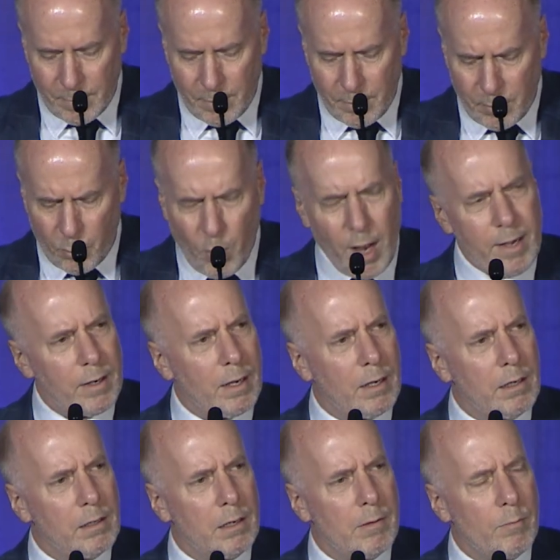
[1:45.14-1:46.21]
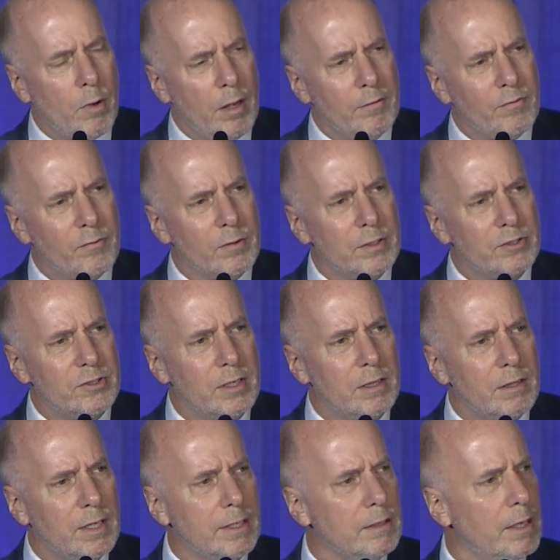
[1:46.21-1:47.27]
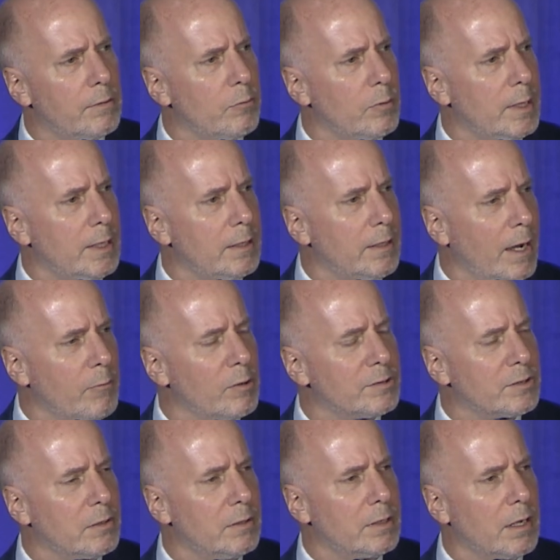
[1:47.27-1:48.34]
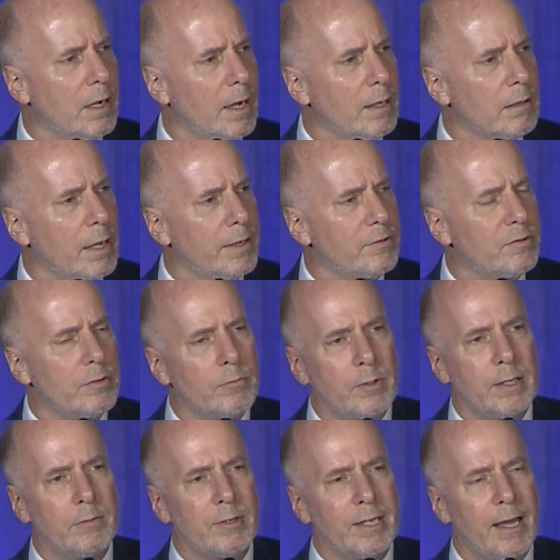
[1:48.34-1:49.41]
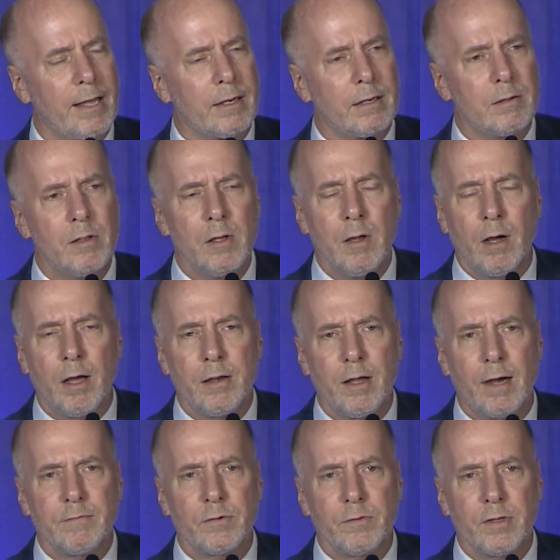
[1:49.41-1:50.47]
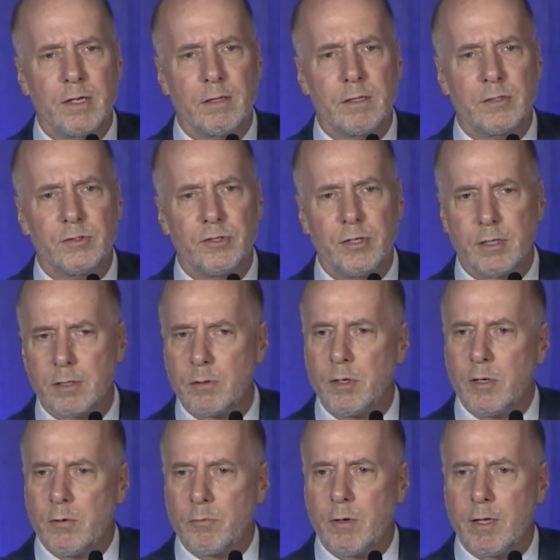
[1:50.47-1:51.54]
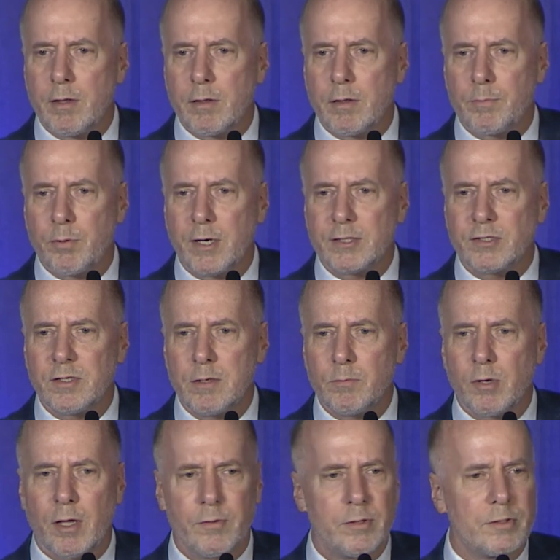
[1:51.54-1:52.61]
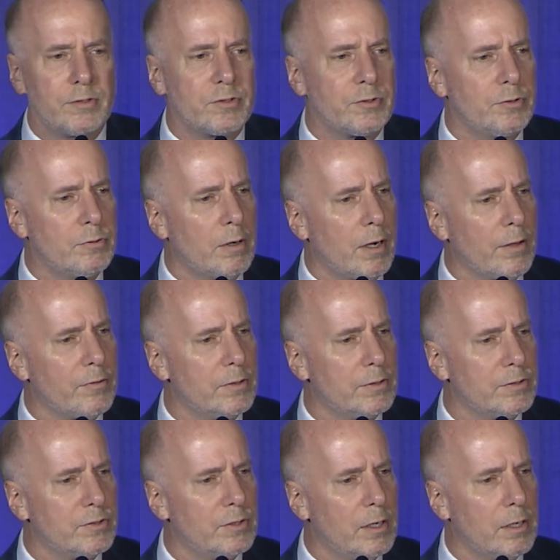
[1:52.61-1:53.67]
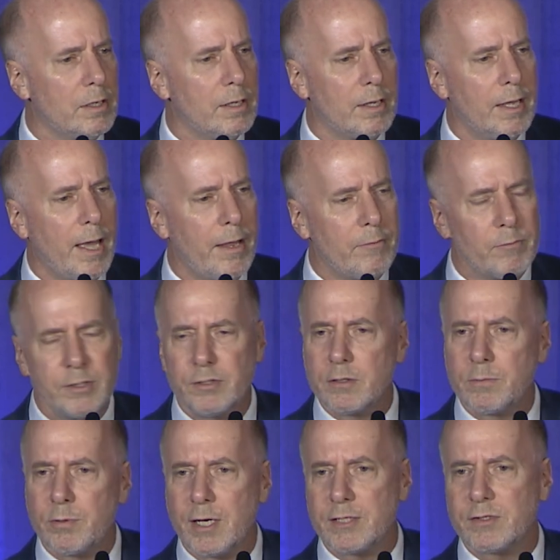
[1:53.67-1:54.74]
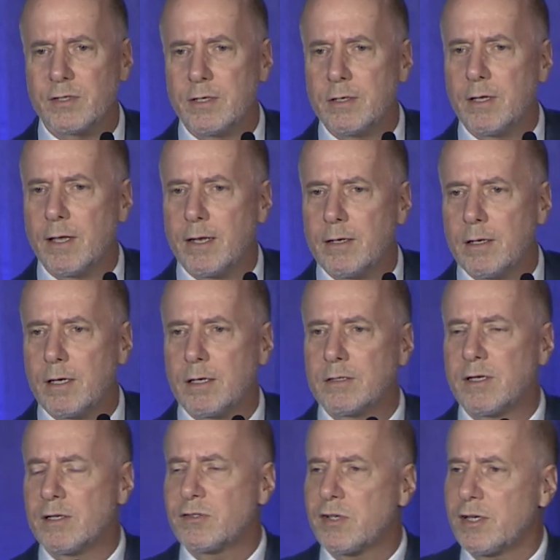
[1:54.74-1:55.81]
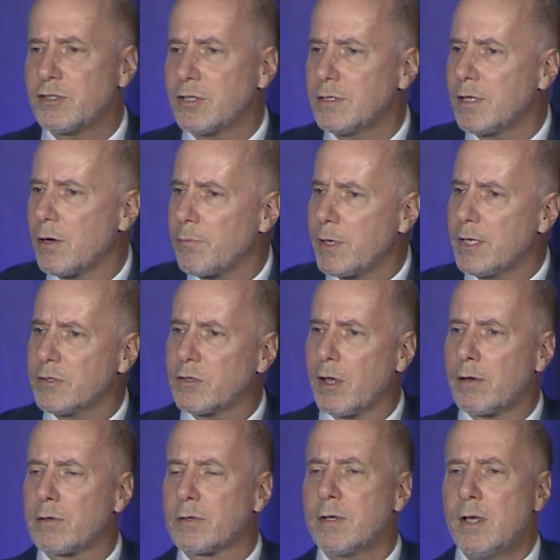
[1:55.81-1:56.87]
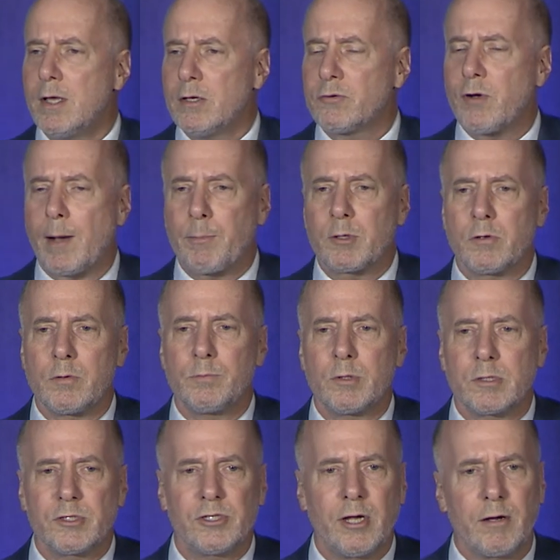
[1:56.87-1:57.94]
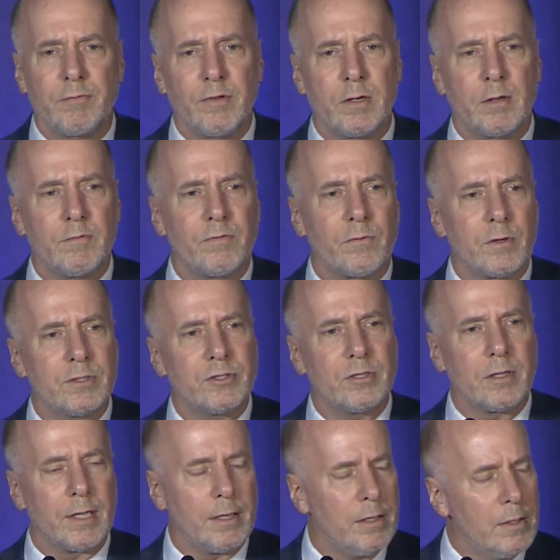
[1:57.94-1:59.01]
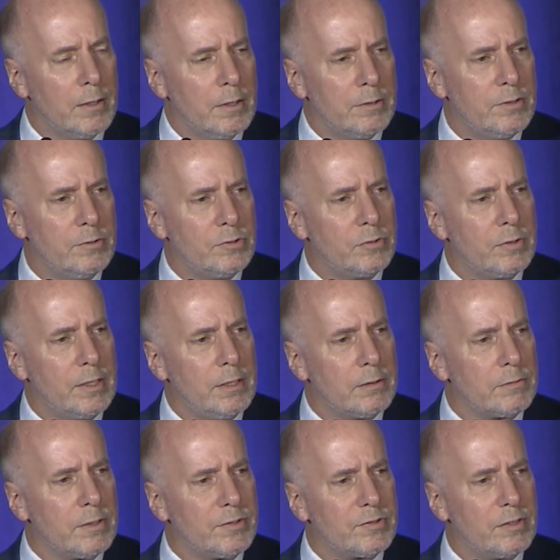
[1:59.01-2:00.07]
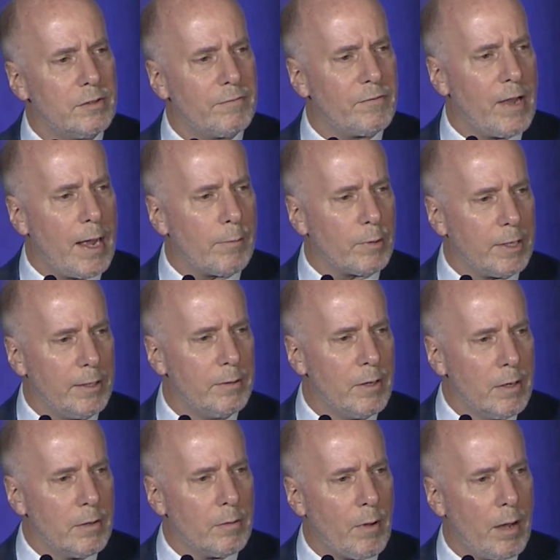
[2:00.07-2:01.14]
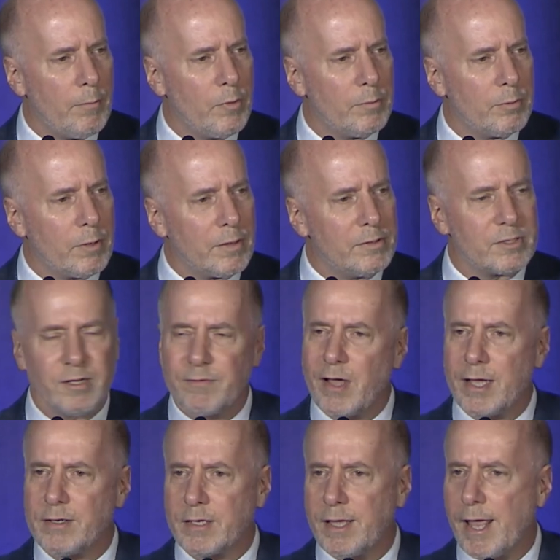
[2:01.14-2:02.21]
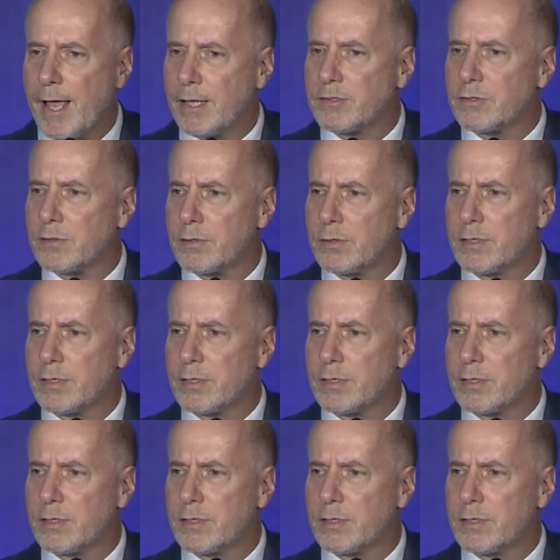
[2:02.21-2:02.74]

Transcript: The one unfortunate thing that I was going to highlight, we had a novel thing this year with the Preston brothers, two authors, Doug and Richard Preston, in a session that we entitled Tropical Bookshelf, and unfortunately, due to an illness in the family, the brothers have had to cancel their